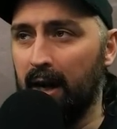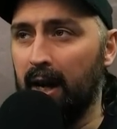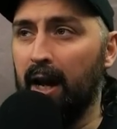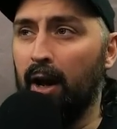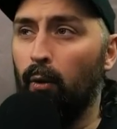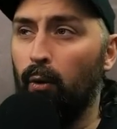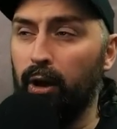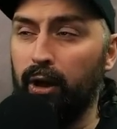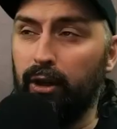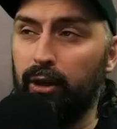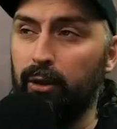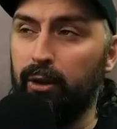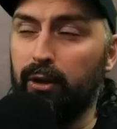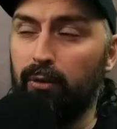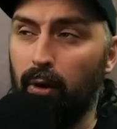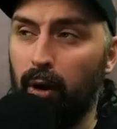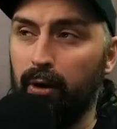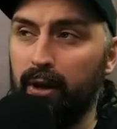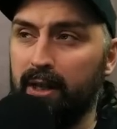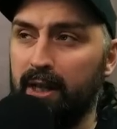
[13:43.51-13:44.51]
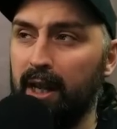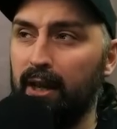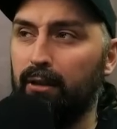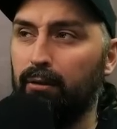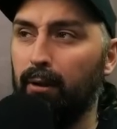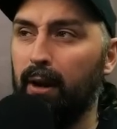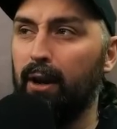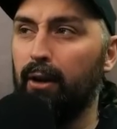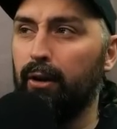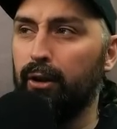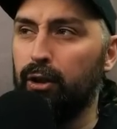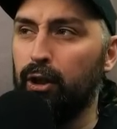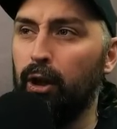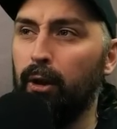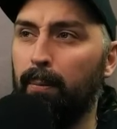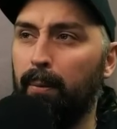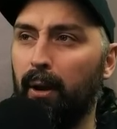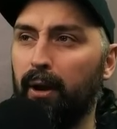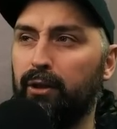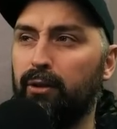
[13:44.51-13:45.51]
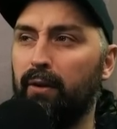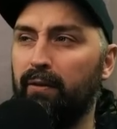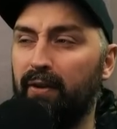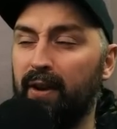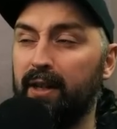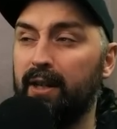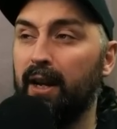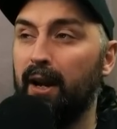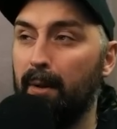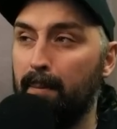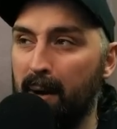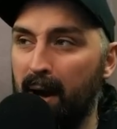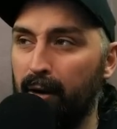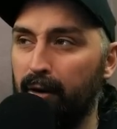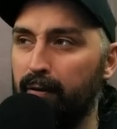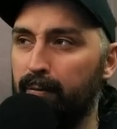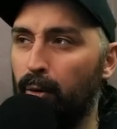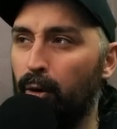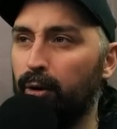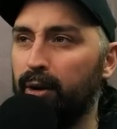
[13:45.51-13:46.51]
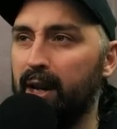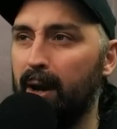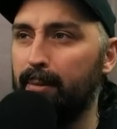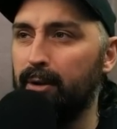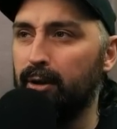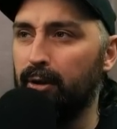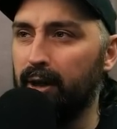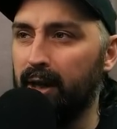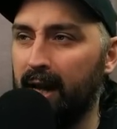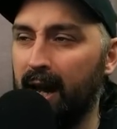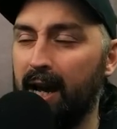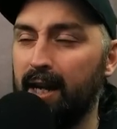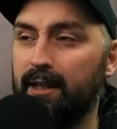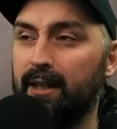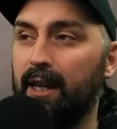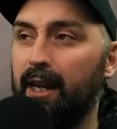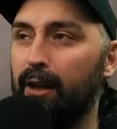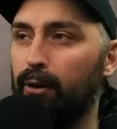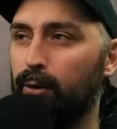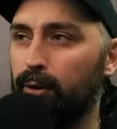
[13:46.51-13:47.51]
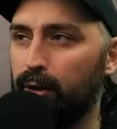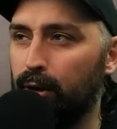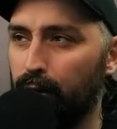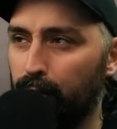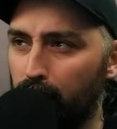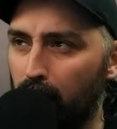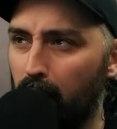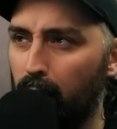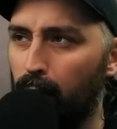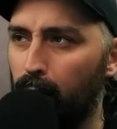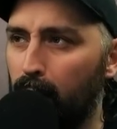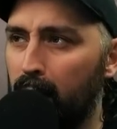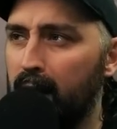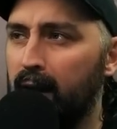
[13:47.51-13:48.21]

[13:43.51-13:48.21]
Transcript: What you do is you roll a d3. On a 2+, you inflict an amount of mortal damage on the caster equal to the roll.